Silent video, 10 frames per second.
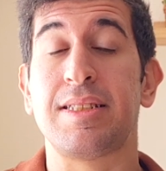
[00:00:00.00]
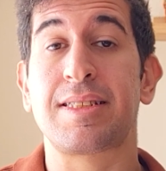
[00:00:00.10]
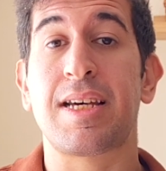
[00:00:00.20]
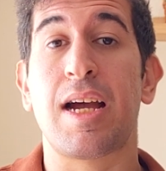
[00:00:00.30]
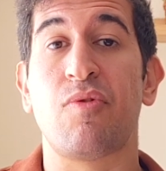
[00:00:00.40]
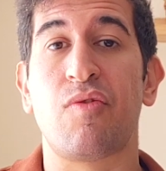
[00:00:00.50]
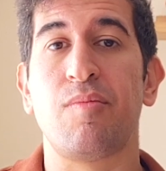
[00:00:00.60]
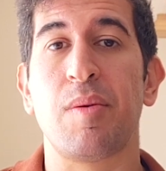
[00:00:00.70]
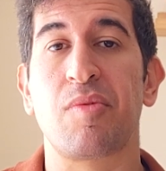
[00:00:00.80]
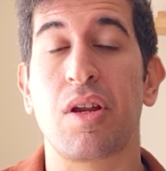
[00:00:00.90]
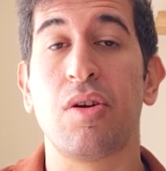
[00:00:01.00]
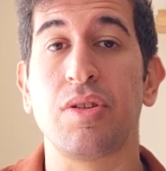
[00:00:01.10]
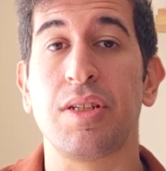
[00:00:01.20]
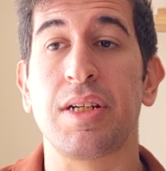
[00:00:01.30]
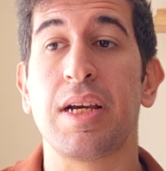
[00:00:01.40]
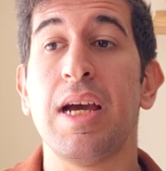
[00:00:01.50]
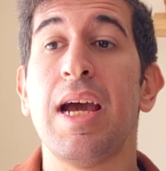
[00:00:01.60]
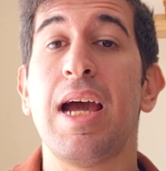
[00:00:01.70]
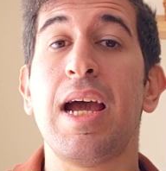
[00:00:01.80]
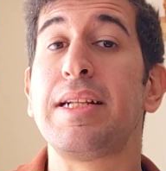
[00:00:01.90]
type of memory loading.
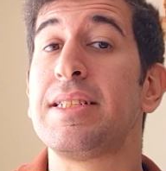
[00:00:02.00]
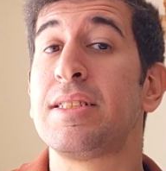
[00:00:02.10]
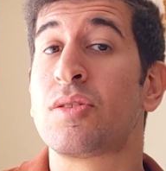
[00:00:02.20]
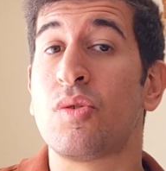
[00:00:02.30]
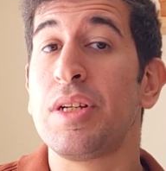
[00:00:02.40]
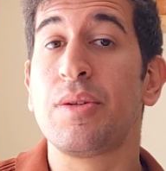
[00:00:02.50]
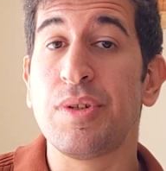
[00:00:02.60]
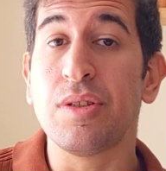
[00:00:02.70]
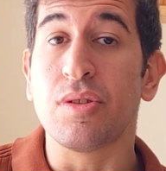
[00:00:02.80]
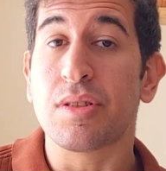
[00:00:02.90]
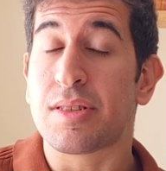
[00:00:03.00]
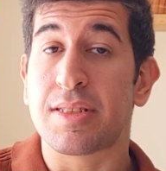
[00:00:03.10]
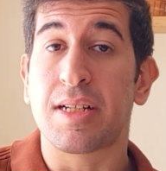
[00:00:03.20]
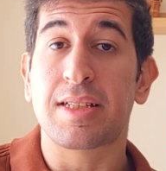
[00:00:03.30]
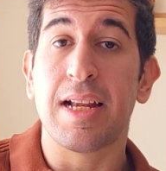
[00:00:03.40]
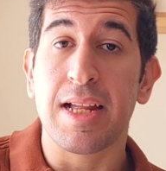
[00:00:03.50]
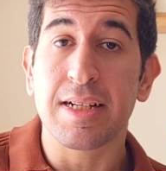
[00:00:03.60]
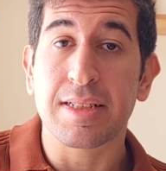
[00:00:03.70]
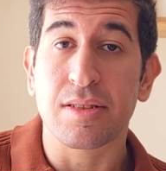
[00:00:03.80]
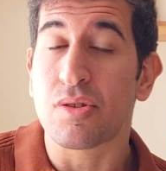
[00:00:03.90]
This is only in Windows. It's not in
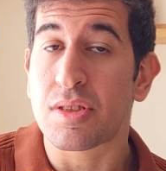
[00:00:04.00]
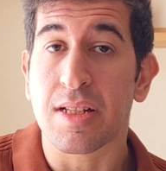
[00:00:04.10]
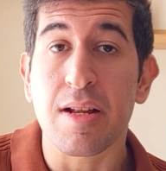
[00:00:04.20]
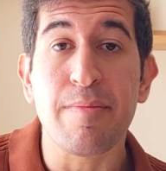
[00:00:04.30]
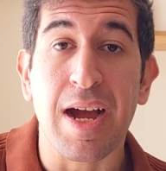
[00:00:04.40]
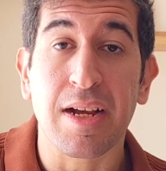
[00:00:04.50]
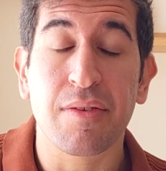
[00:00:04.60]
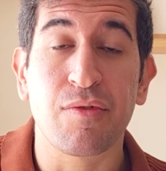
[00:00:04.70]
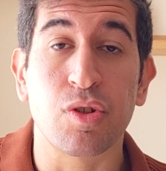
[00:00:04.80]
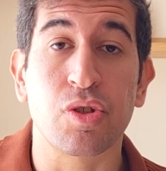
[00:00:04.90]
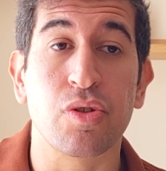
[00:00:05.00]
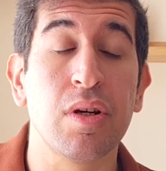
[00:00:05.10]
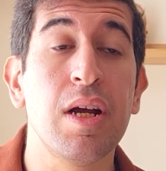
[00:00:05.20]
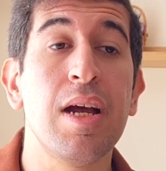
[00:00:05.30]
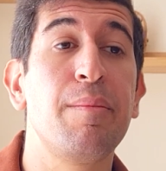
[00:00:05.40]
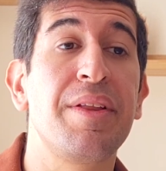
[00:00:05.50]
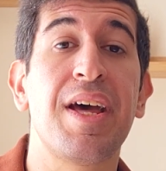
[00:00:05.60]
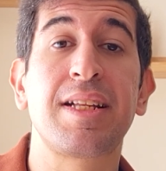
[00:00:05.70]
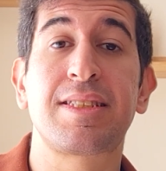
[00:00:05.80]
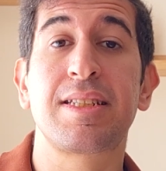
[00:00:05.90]
Linux, though. It's not in Mac for sure. But
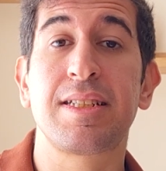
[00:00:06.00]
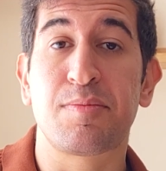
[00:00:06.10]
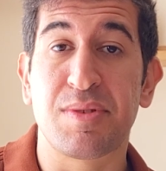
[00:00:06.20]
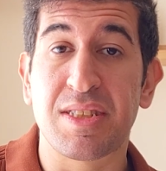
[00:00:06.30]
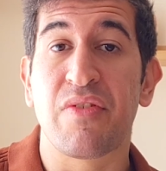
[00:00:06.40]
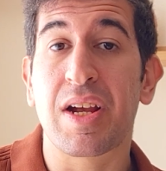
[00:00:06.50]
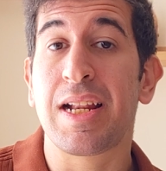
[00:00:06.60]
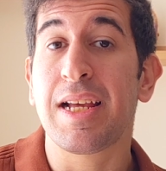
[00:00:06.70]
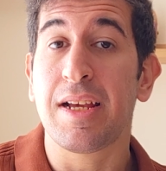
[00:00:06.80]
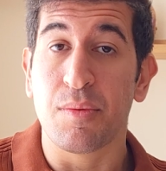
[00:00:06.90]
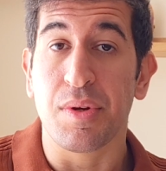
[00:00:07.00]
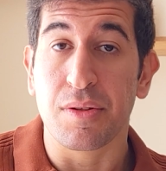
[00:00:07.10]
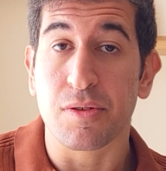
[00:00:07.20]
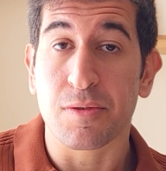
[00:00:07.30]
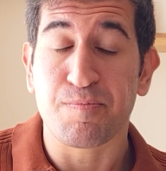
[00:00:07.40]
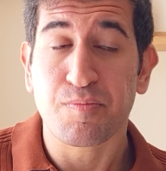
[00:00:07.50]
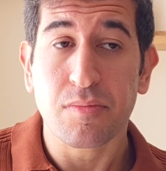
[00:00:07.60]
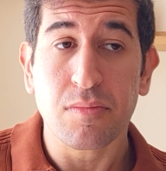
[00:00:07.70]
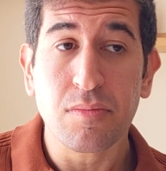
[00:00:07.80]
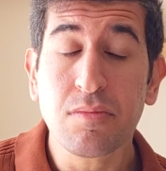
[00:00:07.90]
that's specifically in Windows.
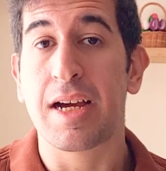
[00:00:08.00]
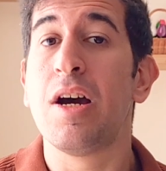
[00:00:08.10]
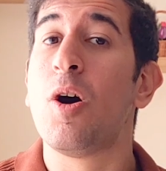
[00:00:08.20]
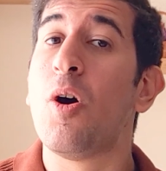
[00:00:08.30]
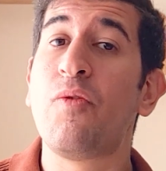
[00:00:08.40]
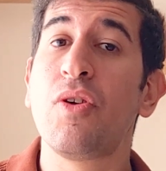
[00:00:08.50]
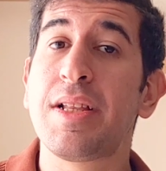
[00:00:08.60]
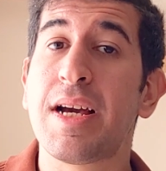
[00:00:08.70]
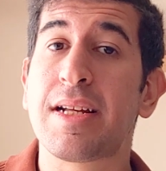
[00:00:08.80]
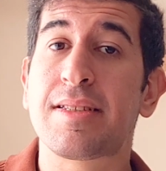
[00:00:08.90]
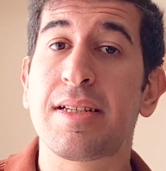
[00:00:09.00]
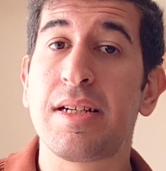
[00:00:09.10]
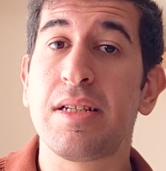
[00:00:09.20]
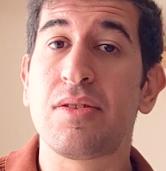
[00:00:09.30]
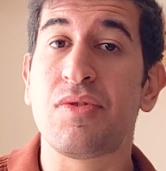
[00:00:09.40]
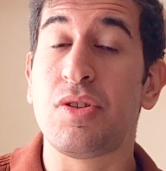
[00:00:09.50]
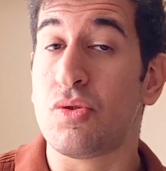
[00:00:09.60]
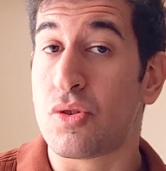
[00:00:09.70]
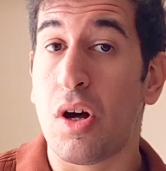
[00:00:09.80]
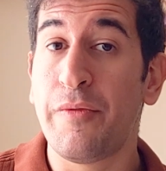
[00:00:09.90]
Hopefully that is
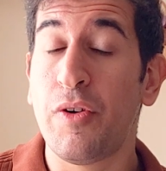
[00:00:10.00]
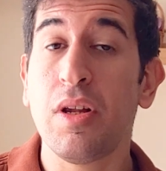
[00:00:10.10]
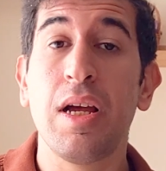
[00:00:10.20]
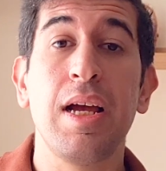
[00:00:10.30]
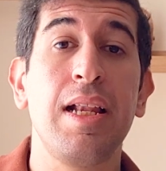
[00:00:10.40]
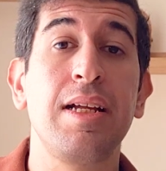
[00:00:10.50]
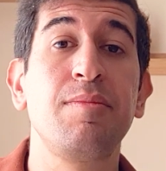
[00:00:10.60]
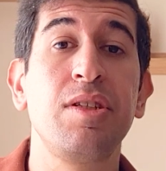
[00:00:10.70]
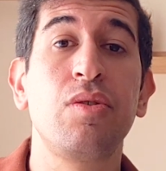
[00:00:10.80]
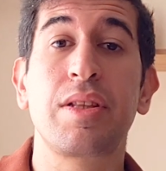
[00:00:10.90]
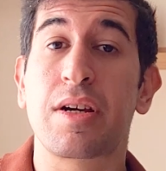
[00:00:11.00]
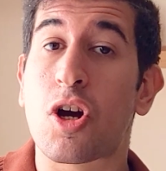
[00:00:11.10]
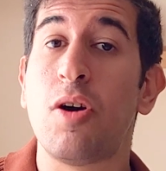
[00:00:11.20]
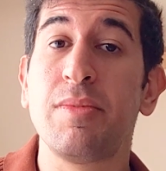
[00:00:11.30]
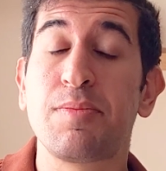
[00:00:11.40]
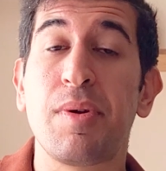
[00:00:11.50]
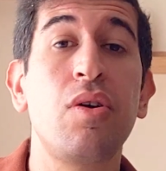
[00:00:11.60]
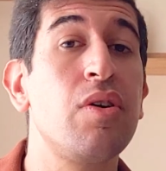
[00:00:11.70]
videos helpful. Let me know in the comments below